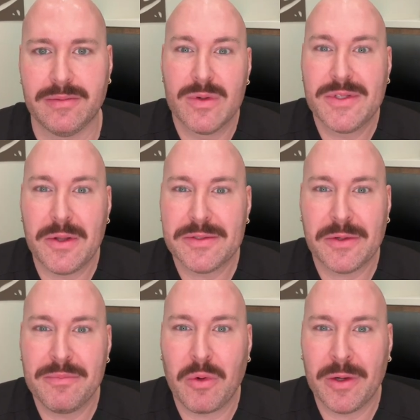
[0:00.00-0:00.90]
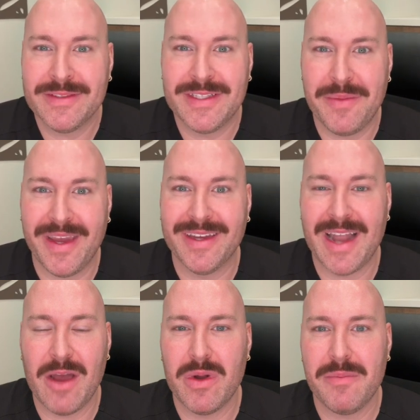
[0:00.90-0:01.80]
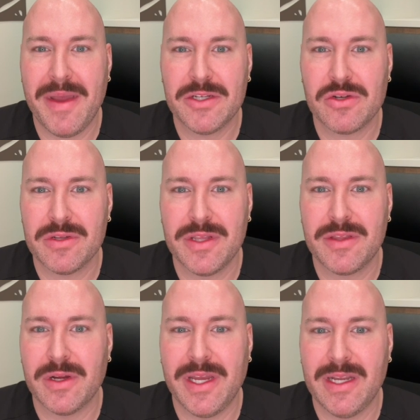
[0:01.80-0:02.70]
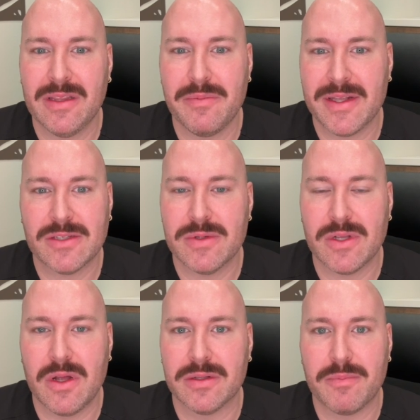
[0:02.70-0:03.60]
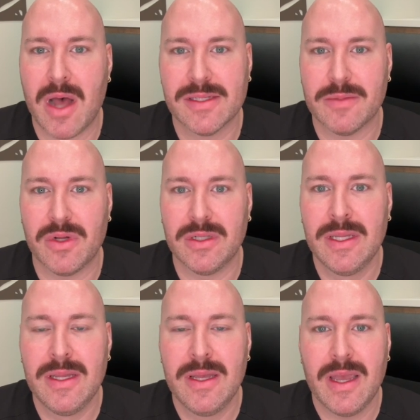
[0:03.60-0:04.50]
Results are important to me. I want to make sure that they're getting the best result possible.